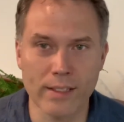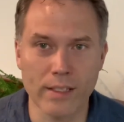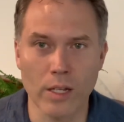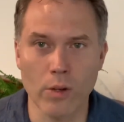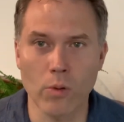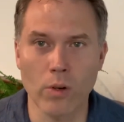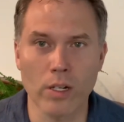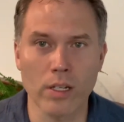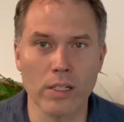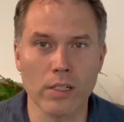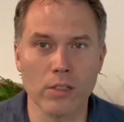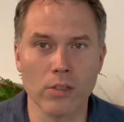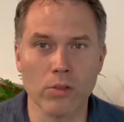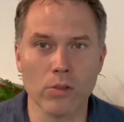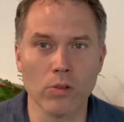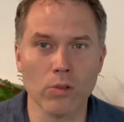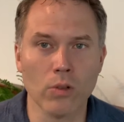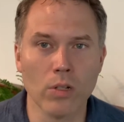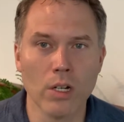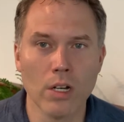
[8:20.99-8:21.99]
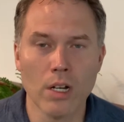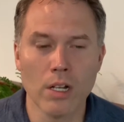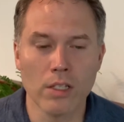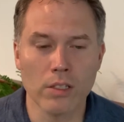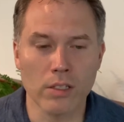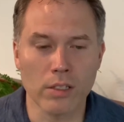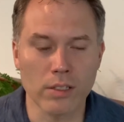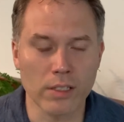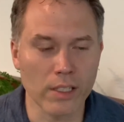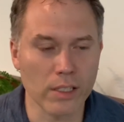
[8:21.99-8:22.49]
They wanted
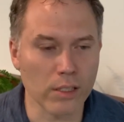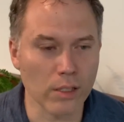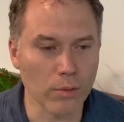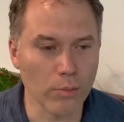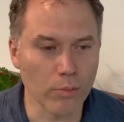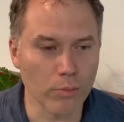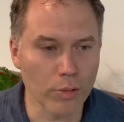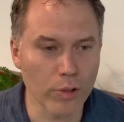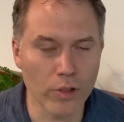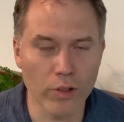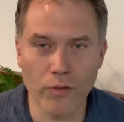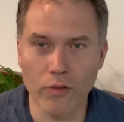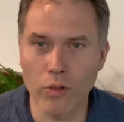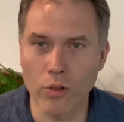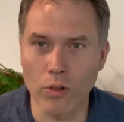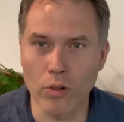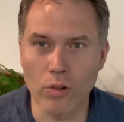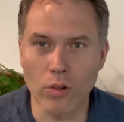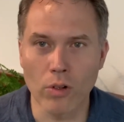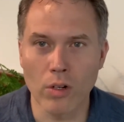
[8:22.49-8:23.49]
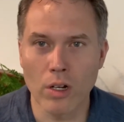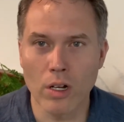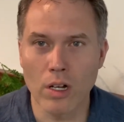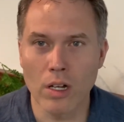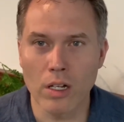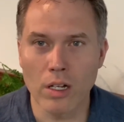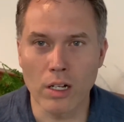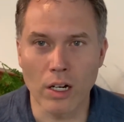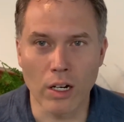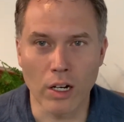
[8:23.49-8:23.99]
to see some beautiful
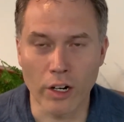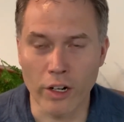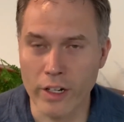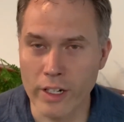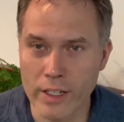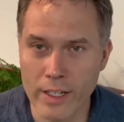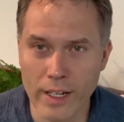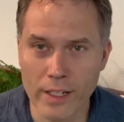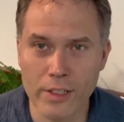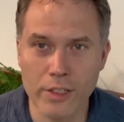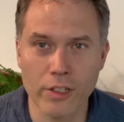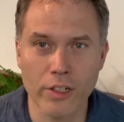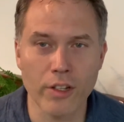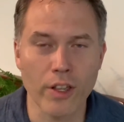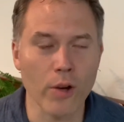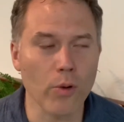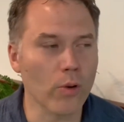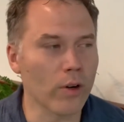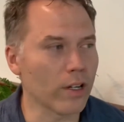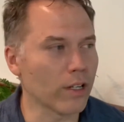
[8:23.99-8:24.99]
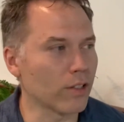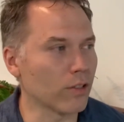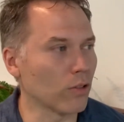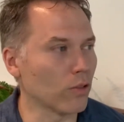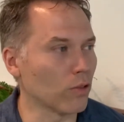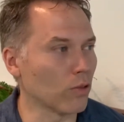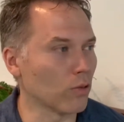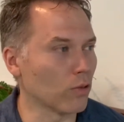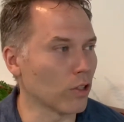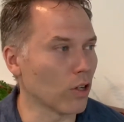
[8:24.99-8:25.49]
architecture. They wanted
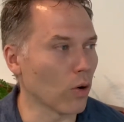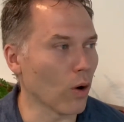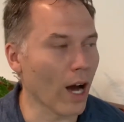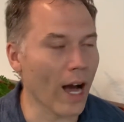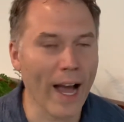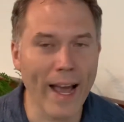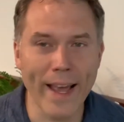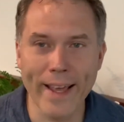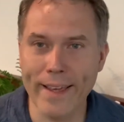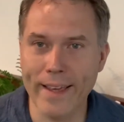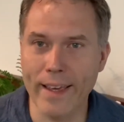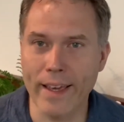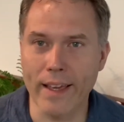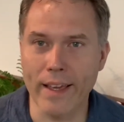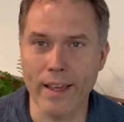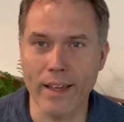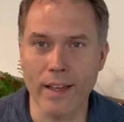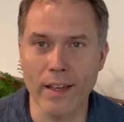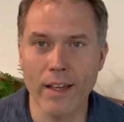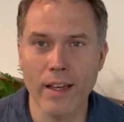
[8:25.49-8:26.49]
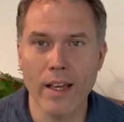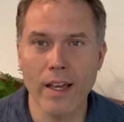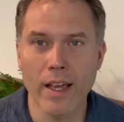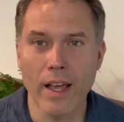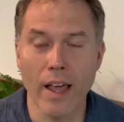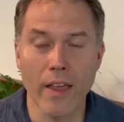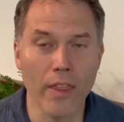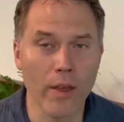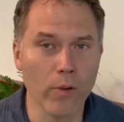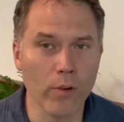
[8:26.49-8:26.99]
to go hiking,
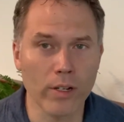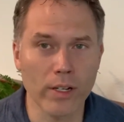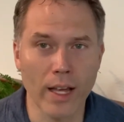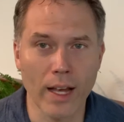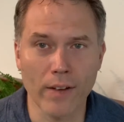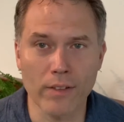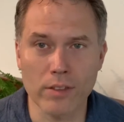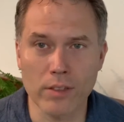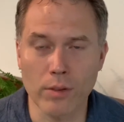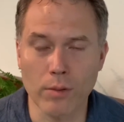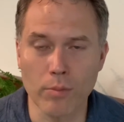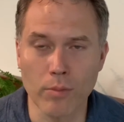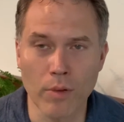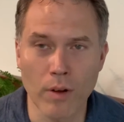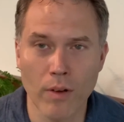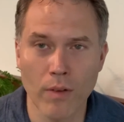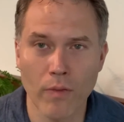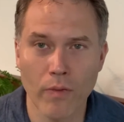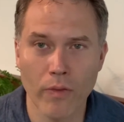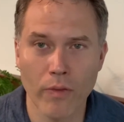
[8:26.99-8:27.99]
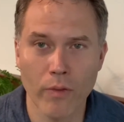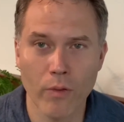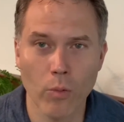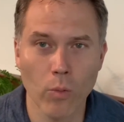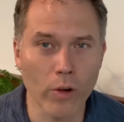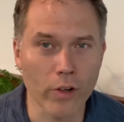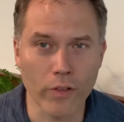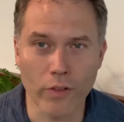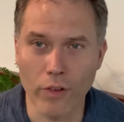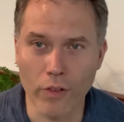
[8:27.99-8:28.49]
and they wanted to have some
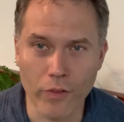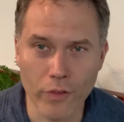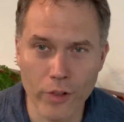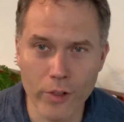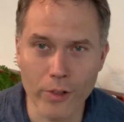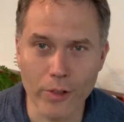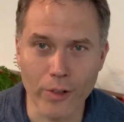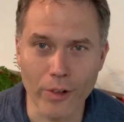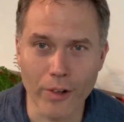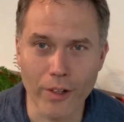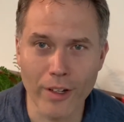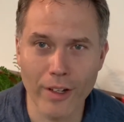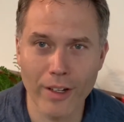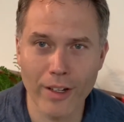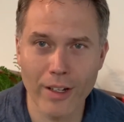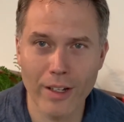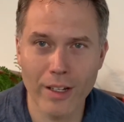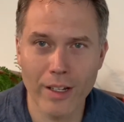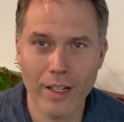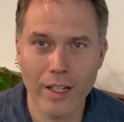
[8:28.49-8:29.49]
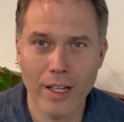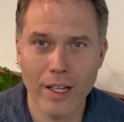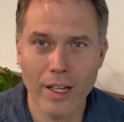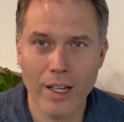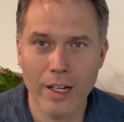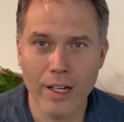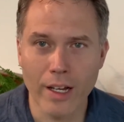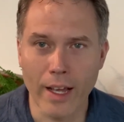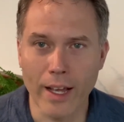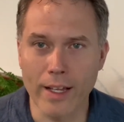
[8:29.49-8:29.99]
wonderful food.
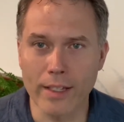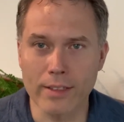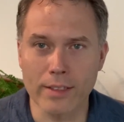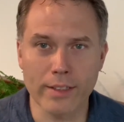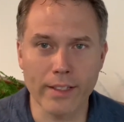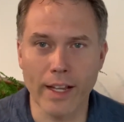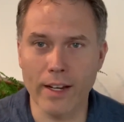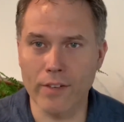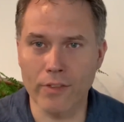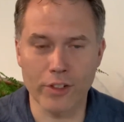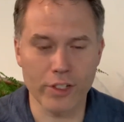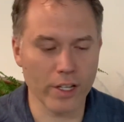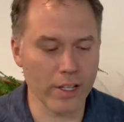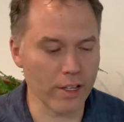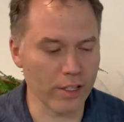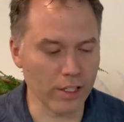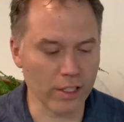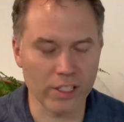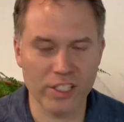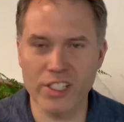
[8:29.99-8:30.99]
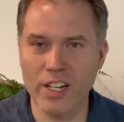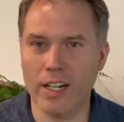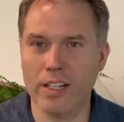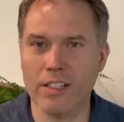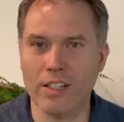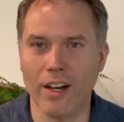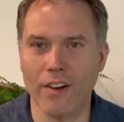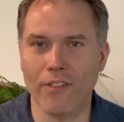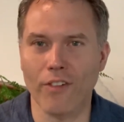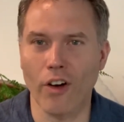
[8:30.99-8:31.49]
And Stanton, Virginia just checked
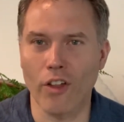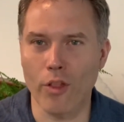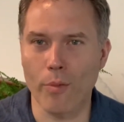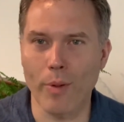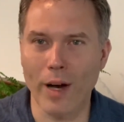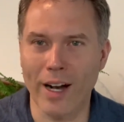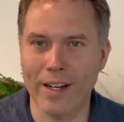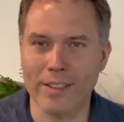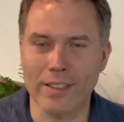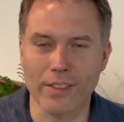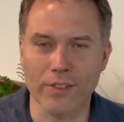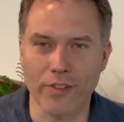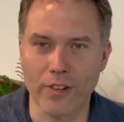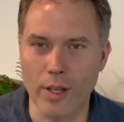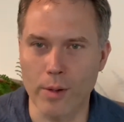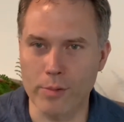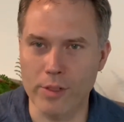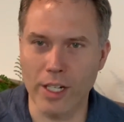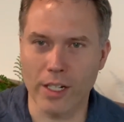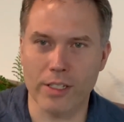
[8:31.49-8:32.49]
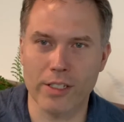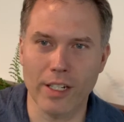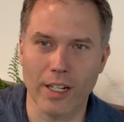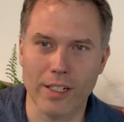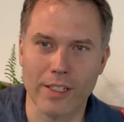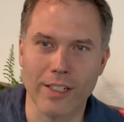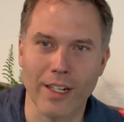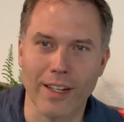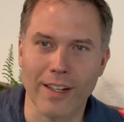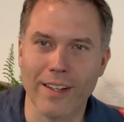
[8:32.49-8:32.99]
off all the boxes for them. Check, check,
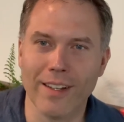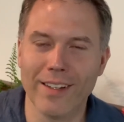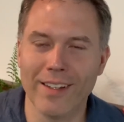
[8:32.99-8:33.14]
check.